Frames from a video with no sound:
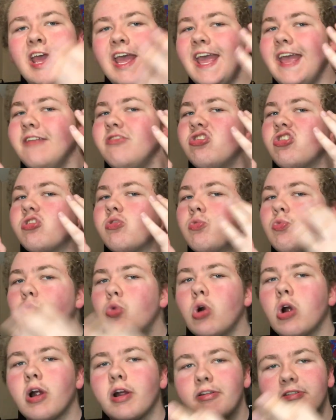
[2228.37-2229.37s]
It just
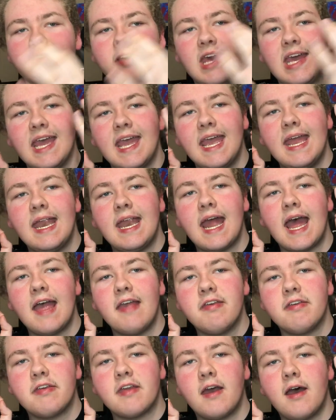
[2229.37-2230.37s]
works. It
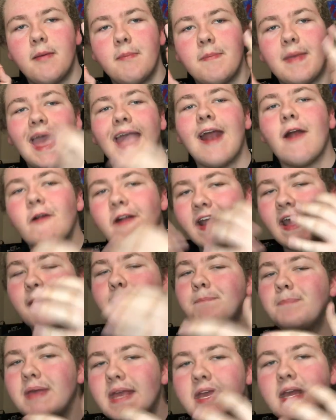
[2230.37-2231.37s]
has Eric
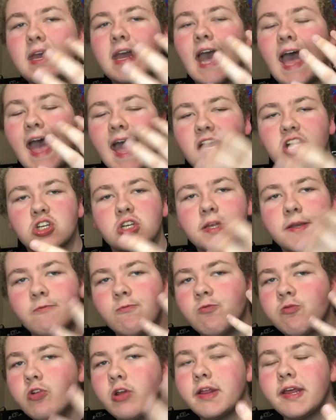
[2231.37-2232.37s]
being actually
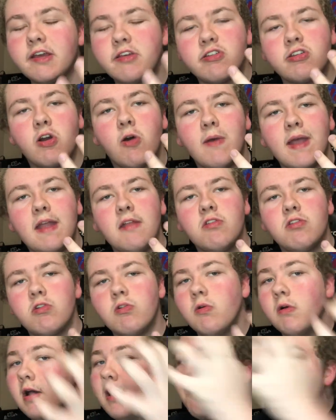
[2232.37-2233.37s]
really so
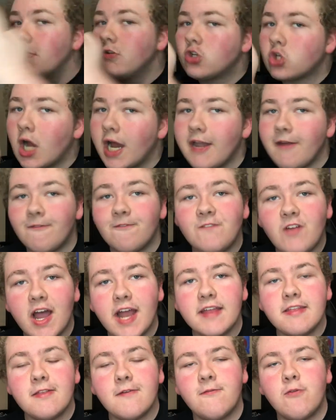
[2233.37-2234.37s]
into trying to
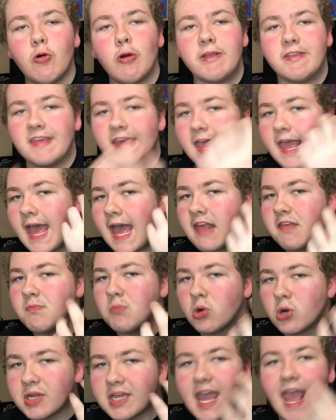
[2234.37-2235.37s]
find the voice. It has
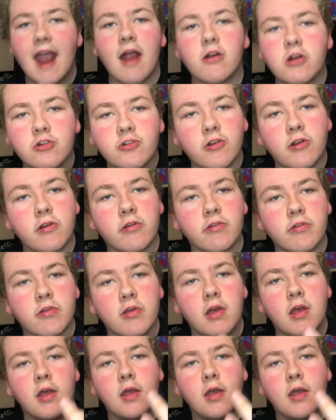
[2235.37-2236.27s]
more characters.